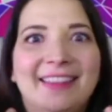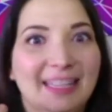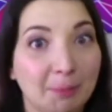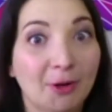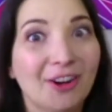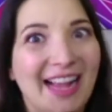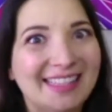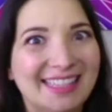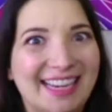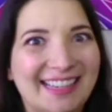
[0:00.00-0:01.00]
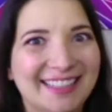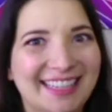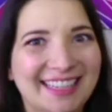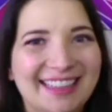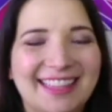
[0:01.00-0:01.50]
this
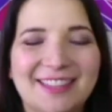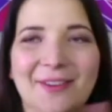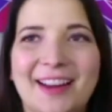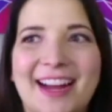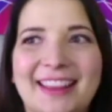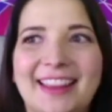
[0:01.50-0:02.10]
procrastination that's going on.